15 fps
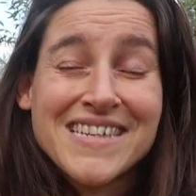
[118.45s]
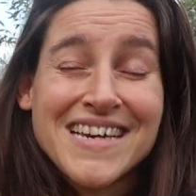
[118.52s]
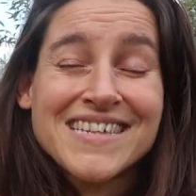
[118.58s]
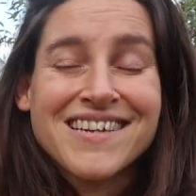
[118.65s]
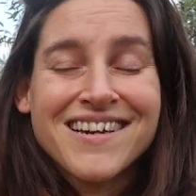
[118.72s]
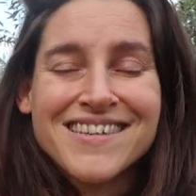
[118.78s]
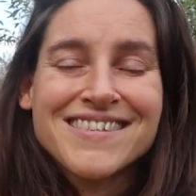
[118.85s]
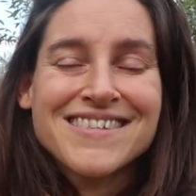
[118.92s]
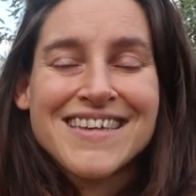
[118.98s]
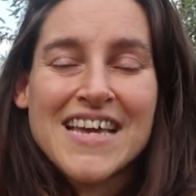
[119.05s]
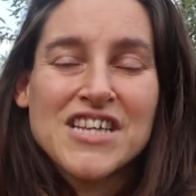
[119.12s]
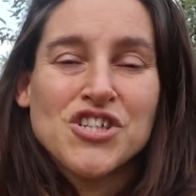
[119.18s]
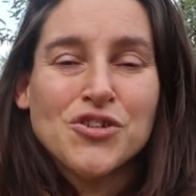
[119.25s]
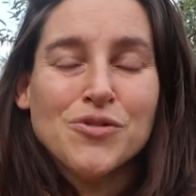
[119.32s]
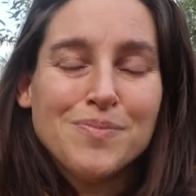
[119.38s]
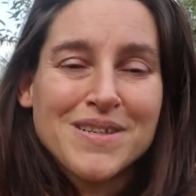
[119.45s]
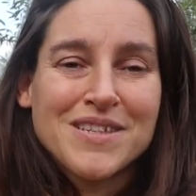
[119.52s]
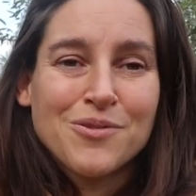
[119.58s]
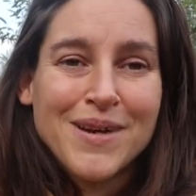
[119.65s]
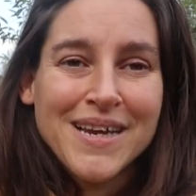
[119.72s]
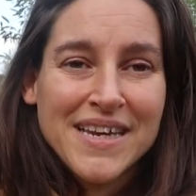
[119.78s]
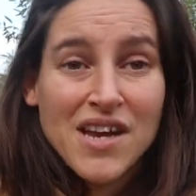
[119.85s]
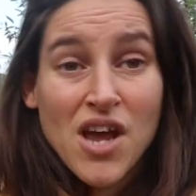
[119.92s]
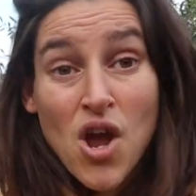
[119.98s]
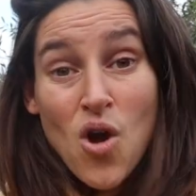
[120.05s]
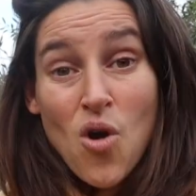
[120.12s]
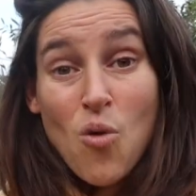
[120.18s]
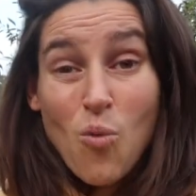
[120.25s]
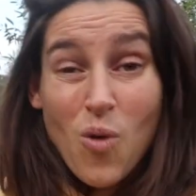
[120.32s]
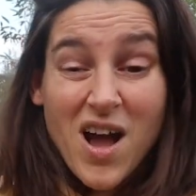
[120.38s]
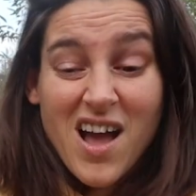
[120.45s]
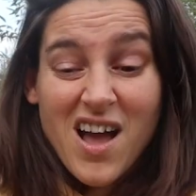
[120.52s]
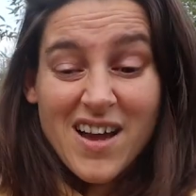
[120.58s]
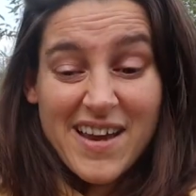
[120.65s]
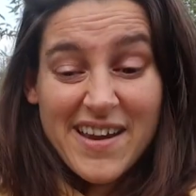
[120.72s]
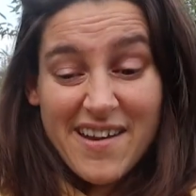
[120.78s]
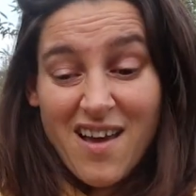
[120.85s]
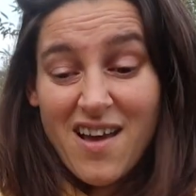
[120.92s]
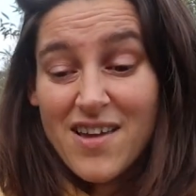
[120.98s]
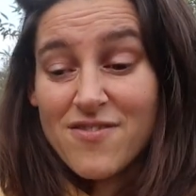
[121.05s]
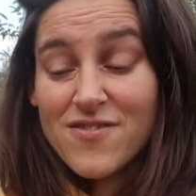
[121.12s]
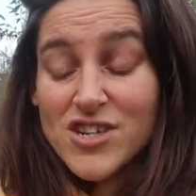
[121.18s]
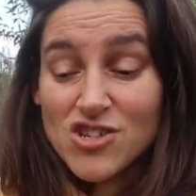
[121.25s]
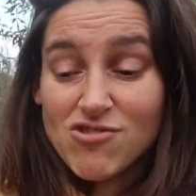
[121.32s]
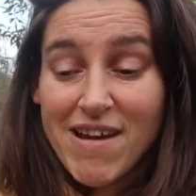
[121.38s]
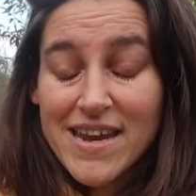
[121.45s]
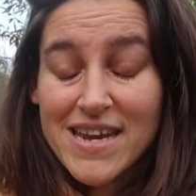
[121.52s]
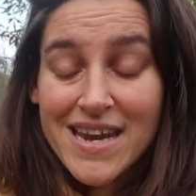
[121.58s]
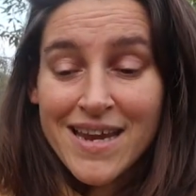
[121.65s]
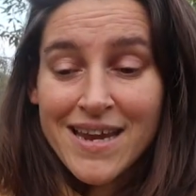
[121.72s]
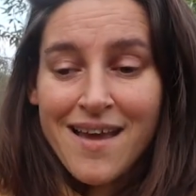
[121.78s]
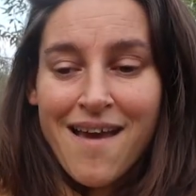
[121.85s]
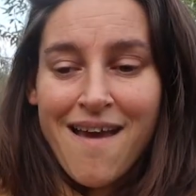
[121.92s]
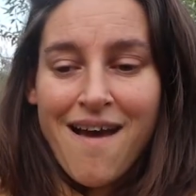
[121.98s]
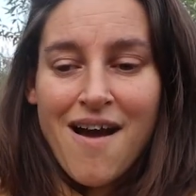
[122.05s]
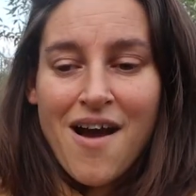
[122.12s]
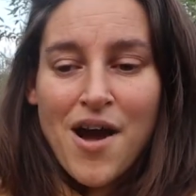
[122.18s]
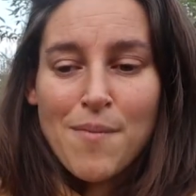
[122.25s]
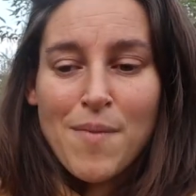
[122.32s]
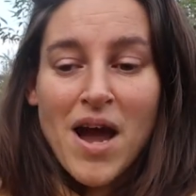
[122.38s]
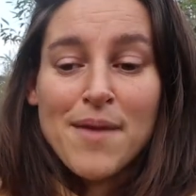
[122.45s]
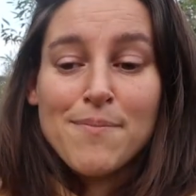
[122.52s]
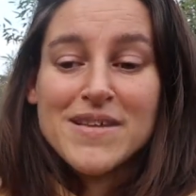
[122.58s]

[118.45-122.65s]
a tight schedule between work and life and training. I